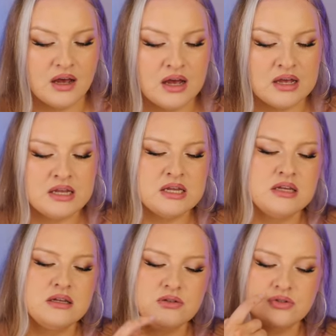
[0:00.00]

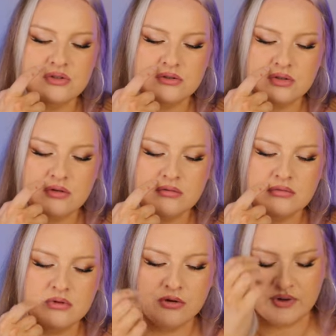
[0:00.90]
I don't
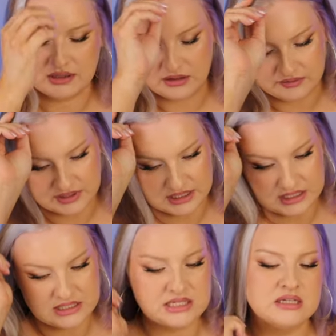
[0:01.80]
know if I love the
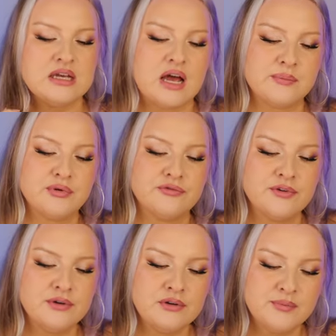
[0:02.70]
EDT. I
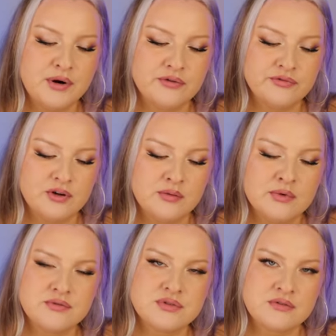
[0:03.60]
prefer the Parfum
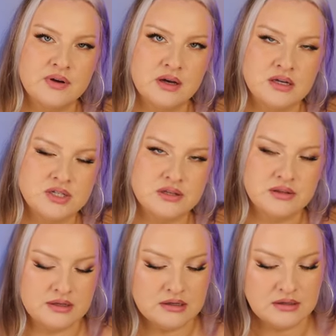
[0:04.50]
of Sauvage, I
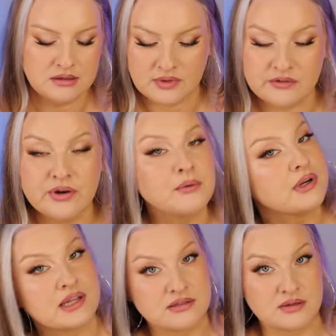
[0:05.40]
think. If I were
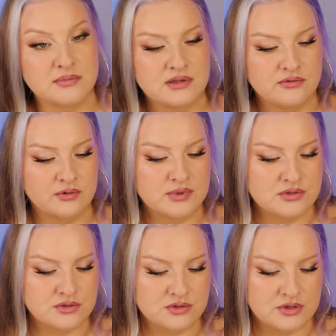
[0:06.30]
to get something for
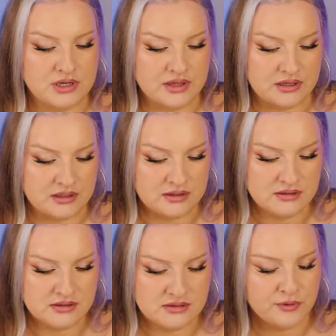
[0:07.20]
Mr. Zuri, that
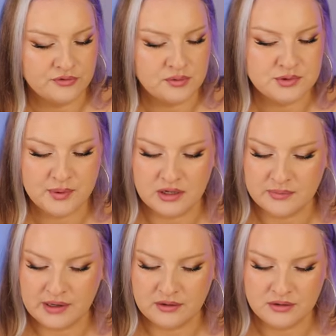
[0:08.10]
is. Perfumed body
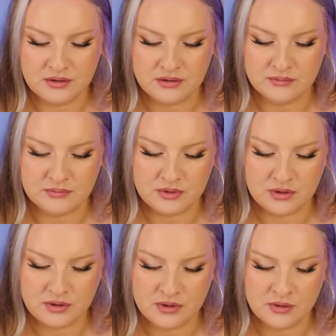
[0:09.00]
powder?
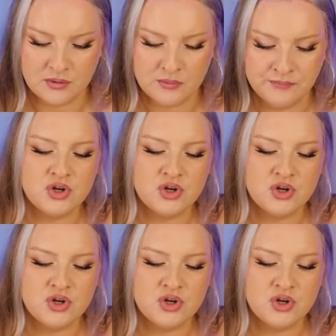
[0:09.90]
No.